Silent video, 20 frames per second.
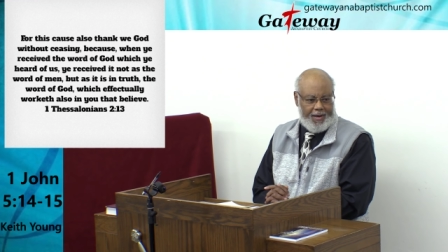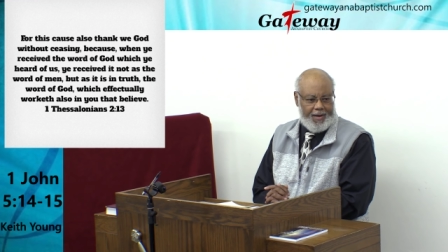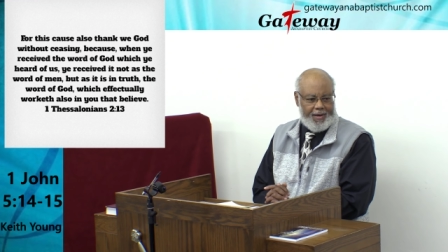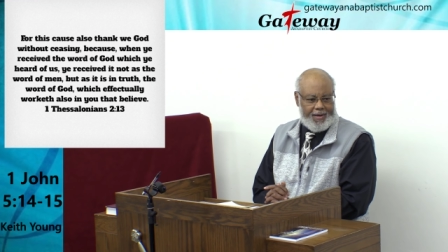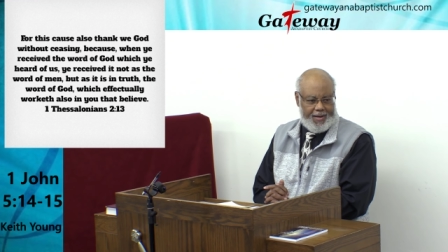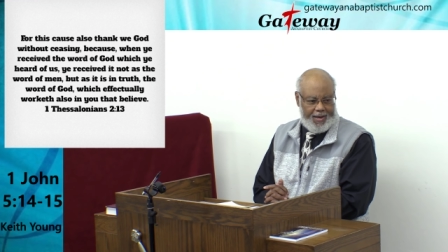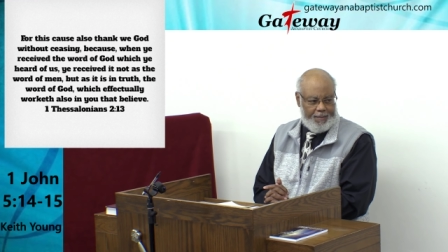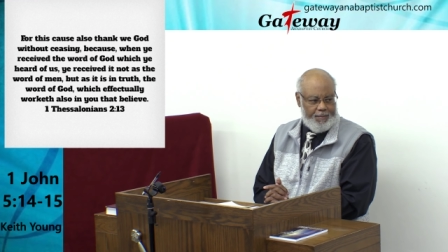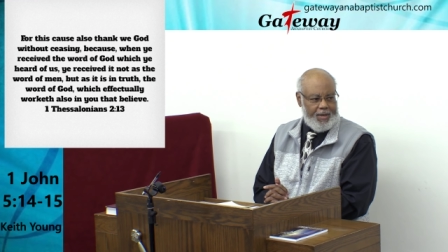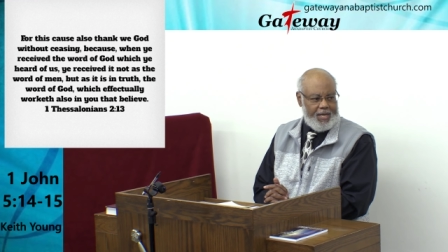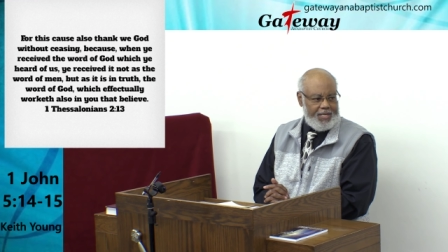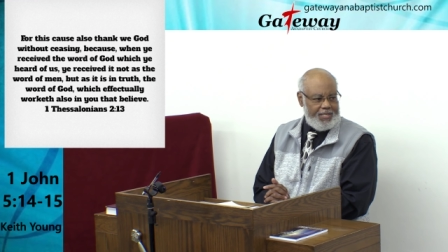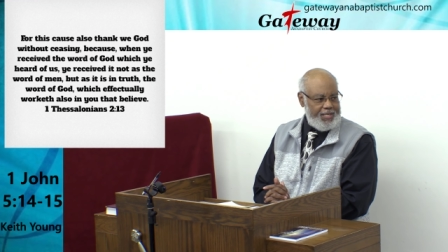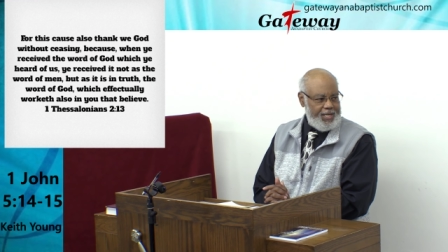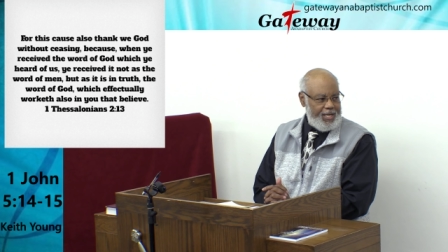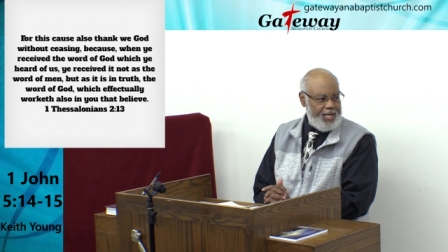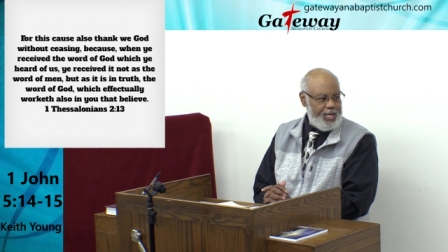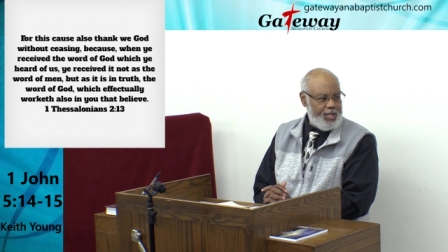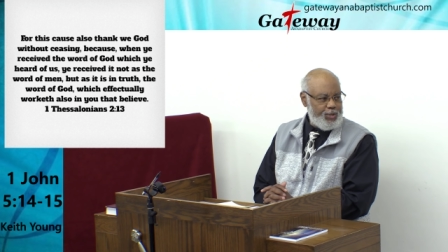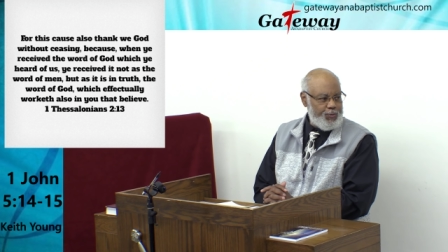uh, come
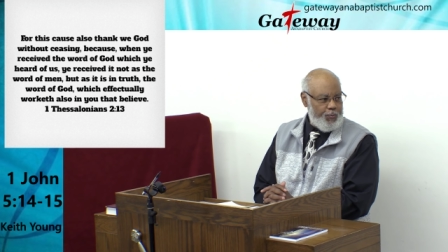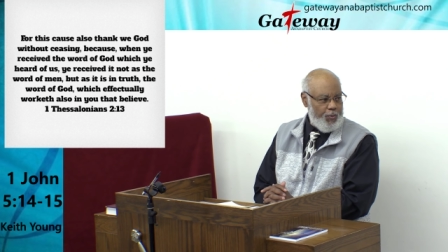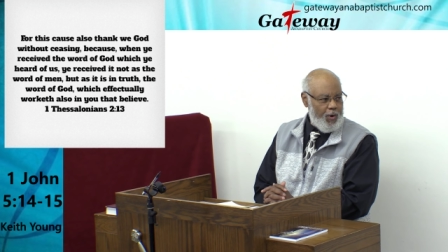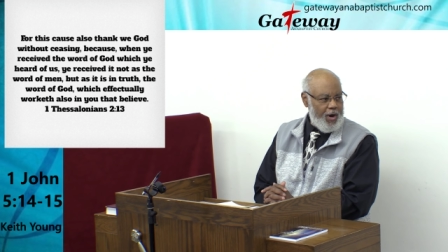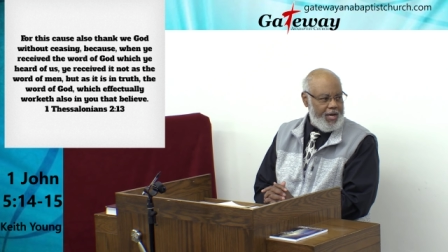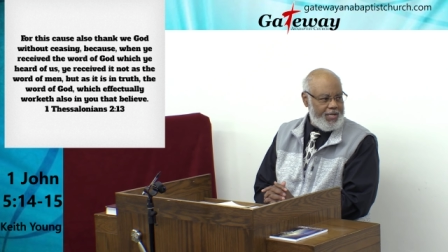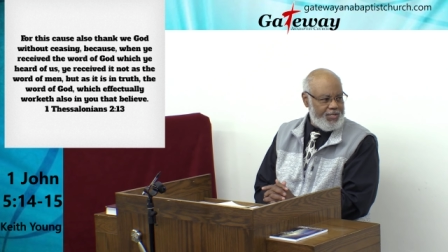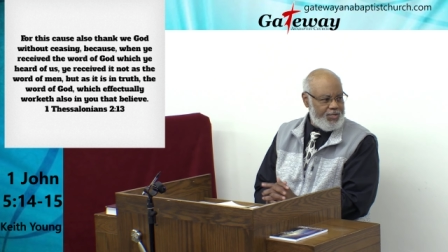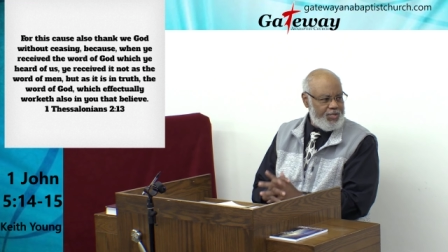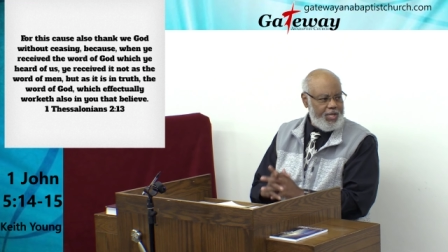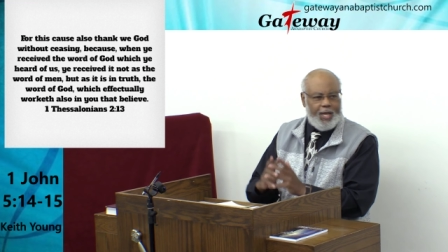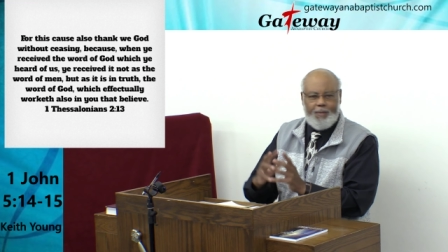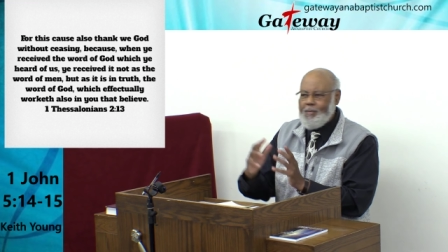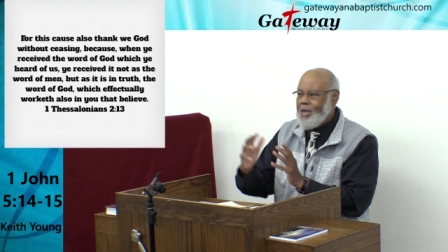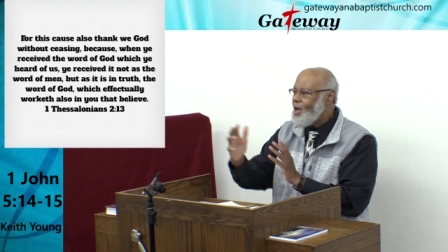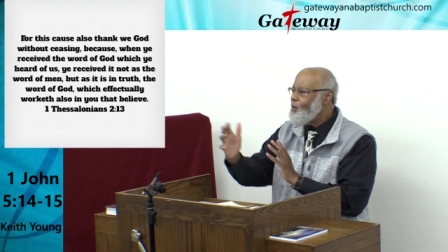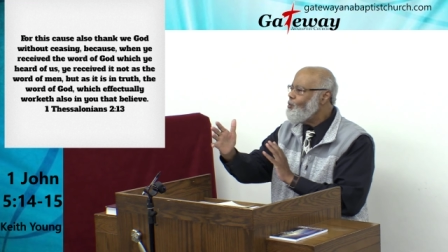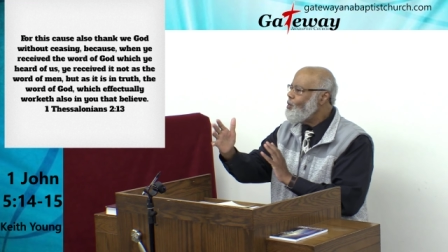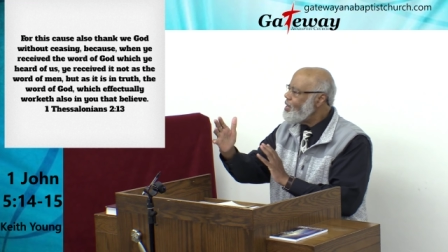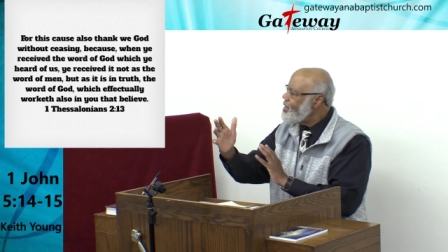into his presence. Amen.